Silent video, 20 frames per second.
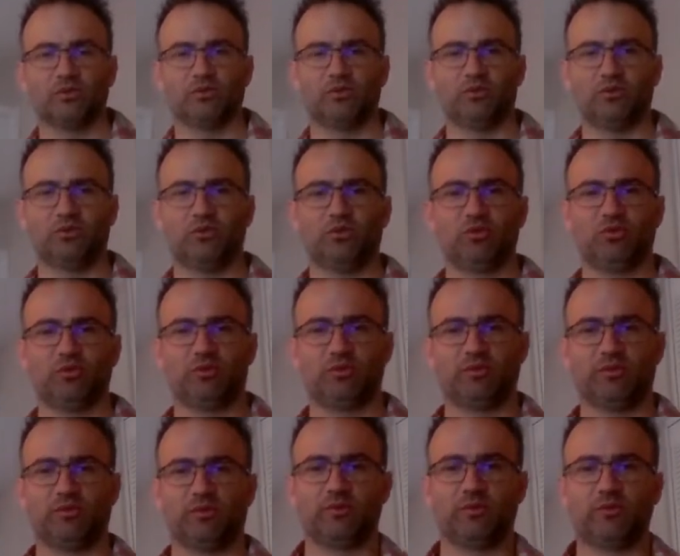your
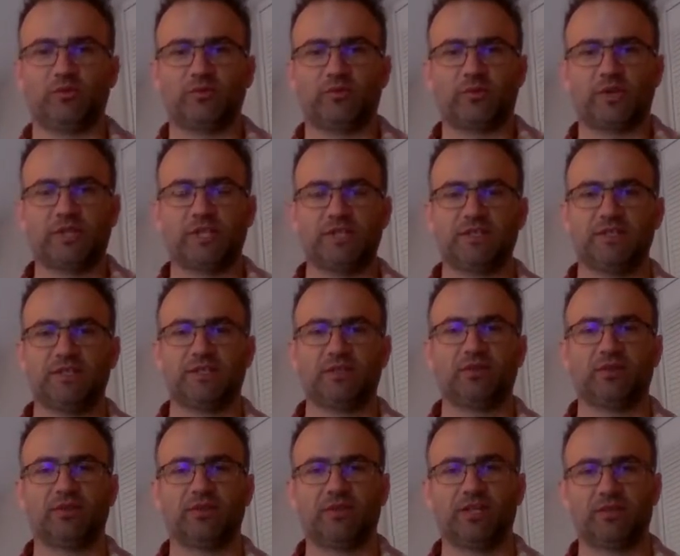variety at
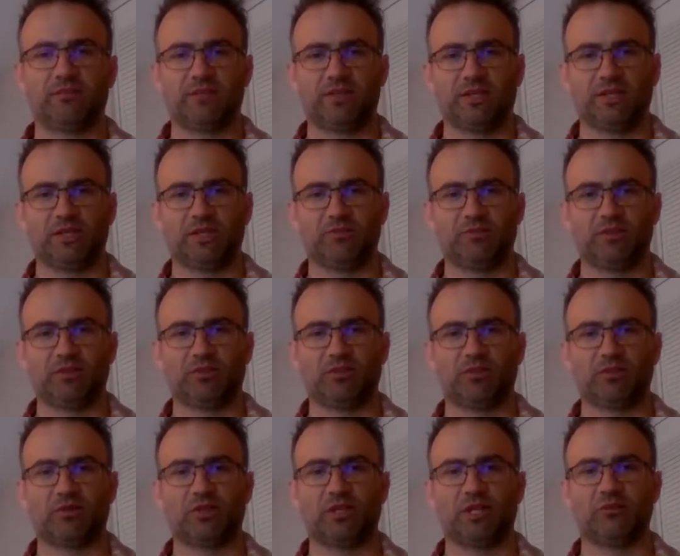the same time. And
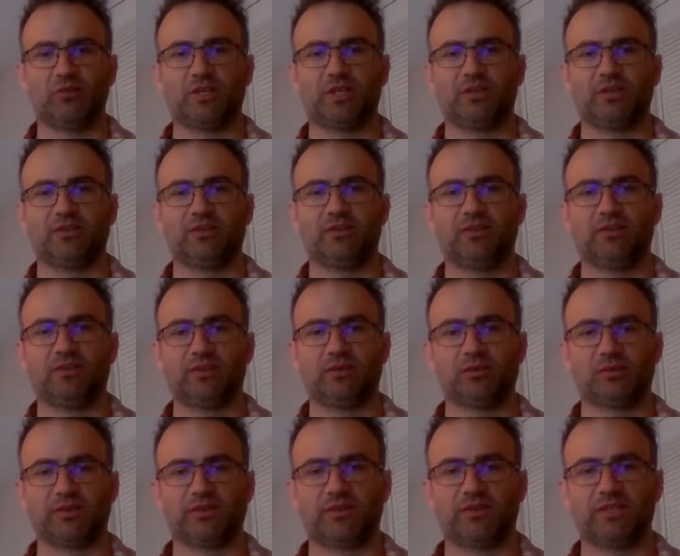so now you can see they're
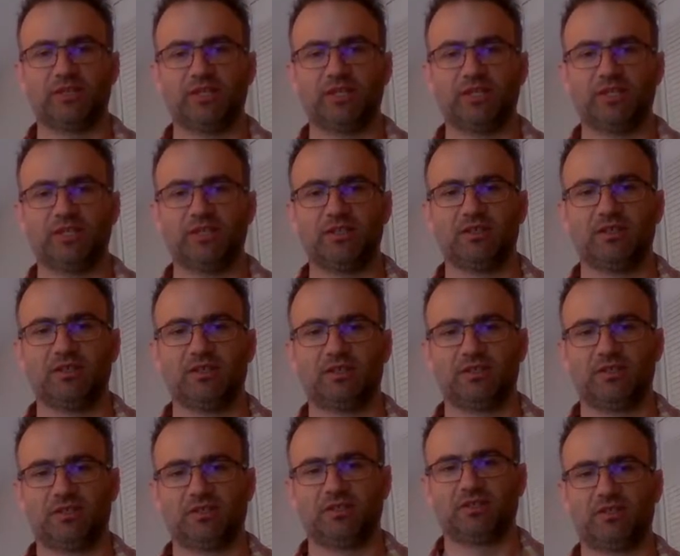all seeded,
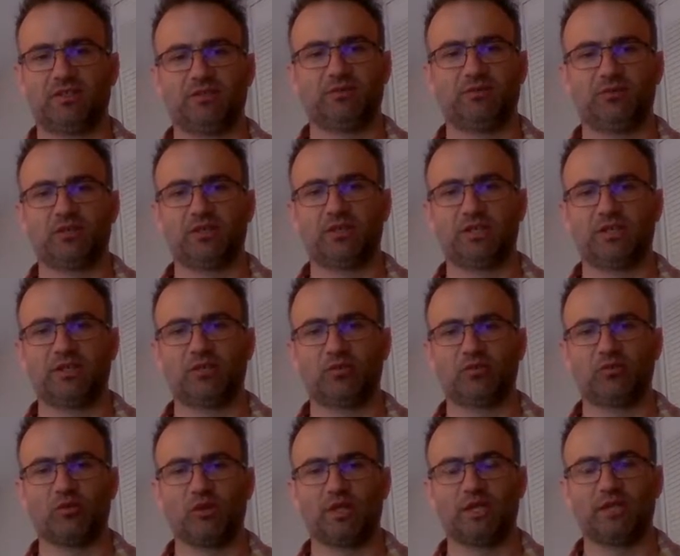and if you click on
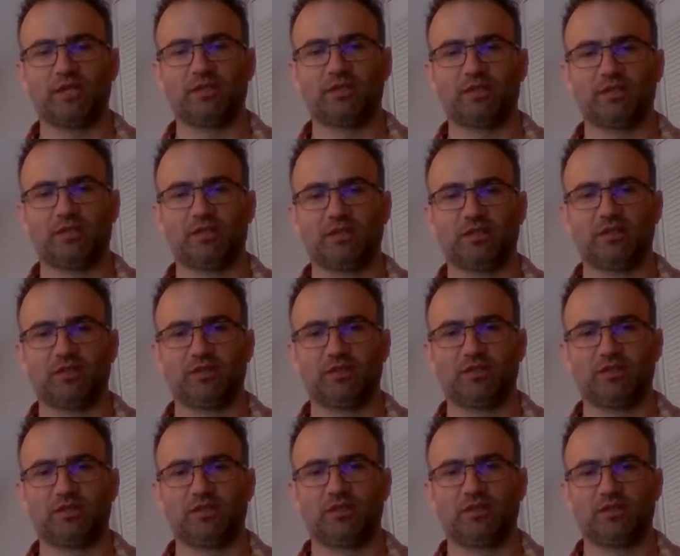one,
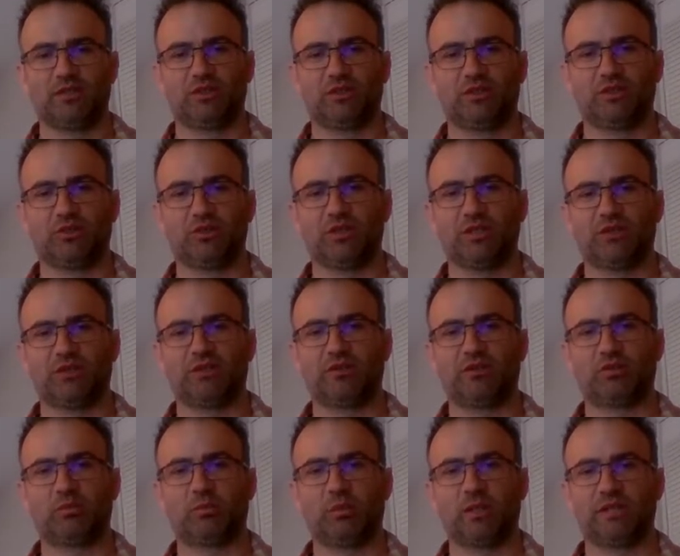you can see
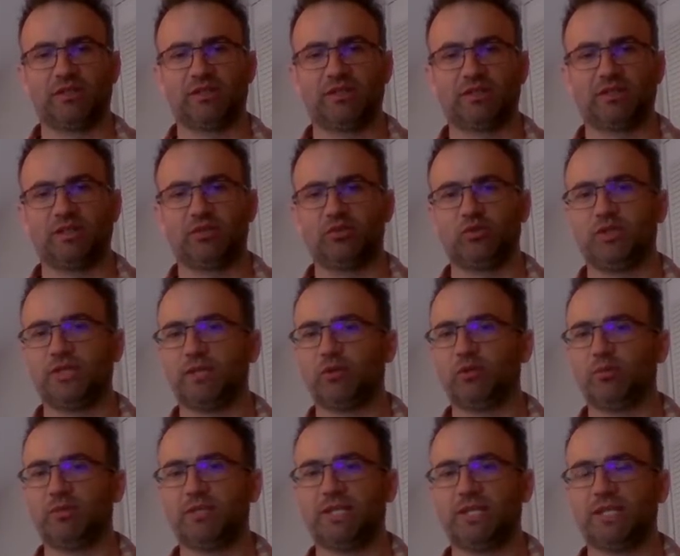the planting date. You can
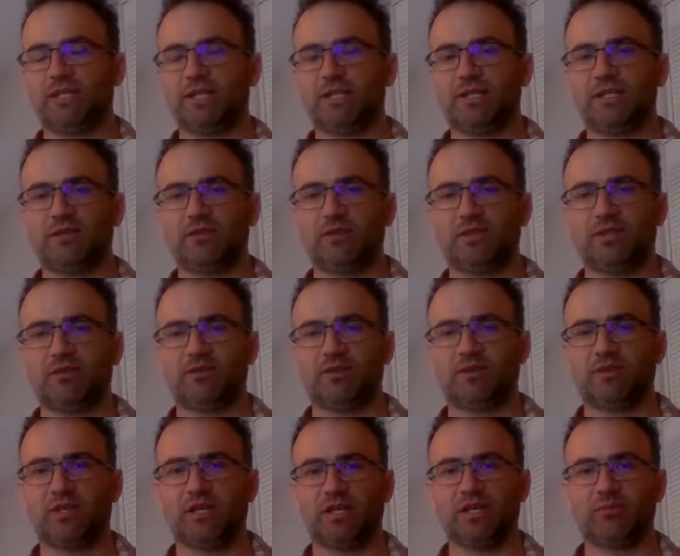update at any given
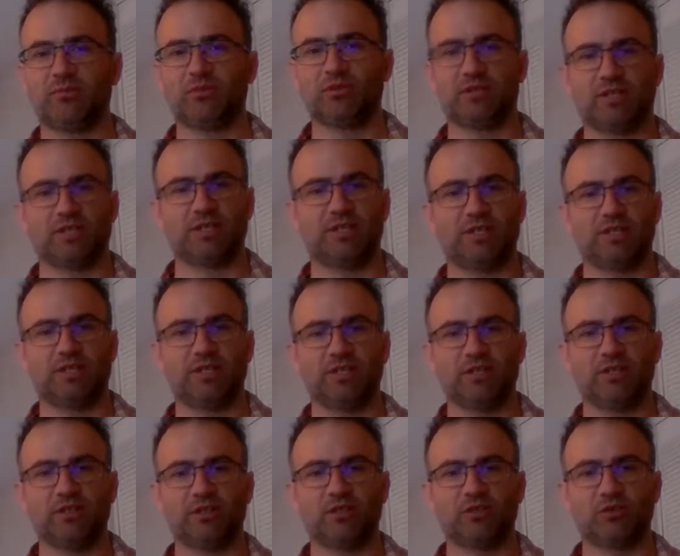time on clicking
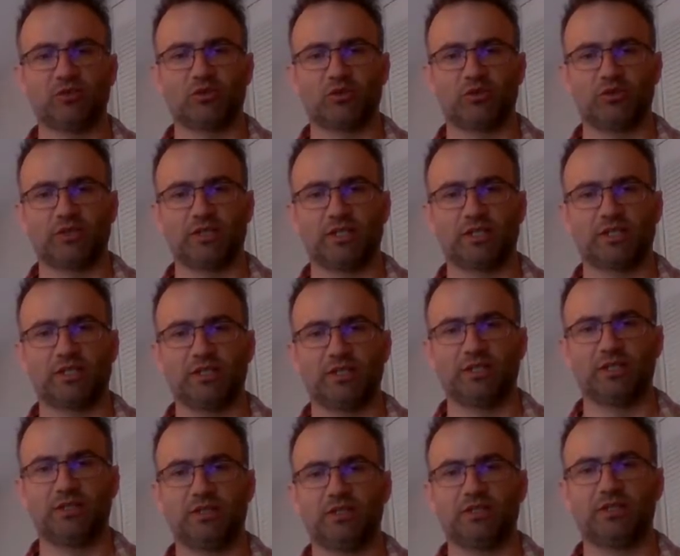here, or you can
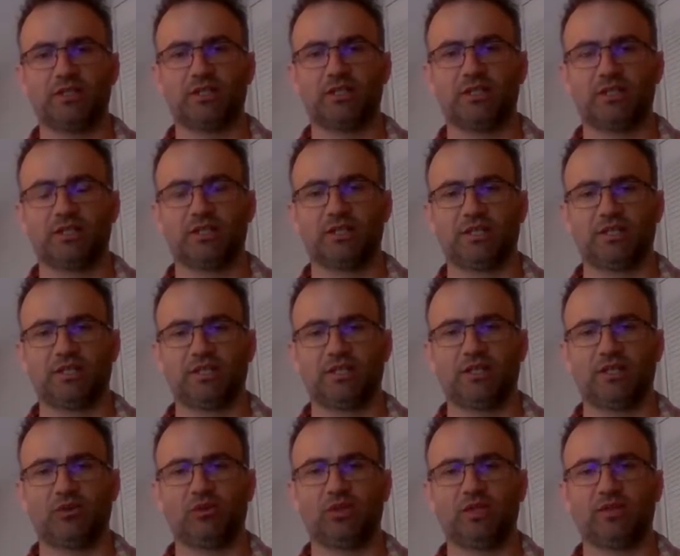clear,
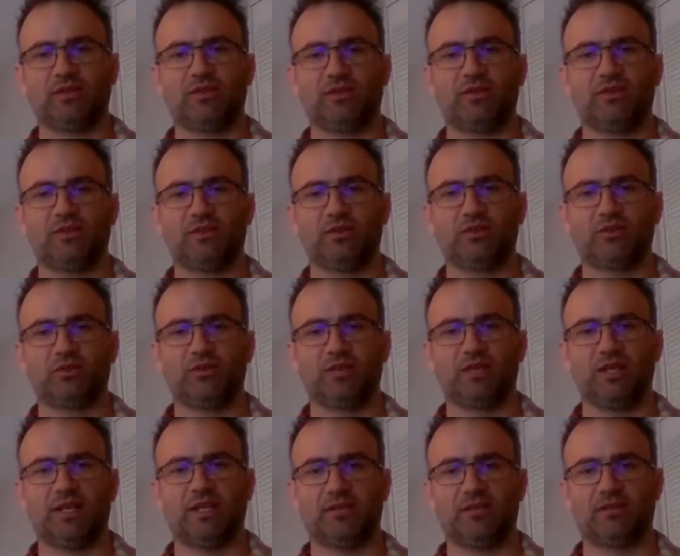and you can see the other
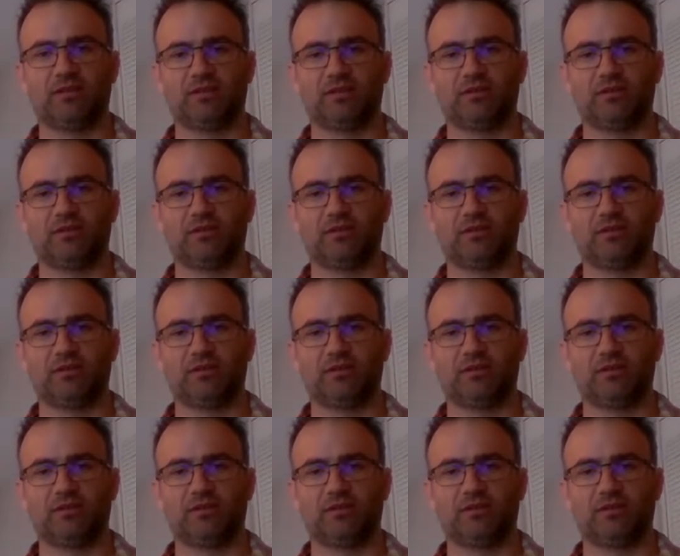date,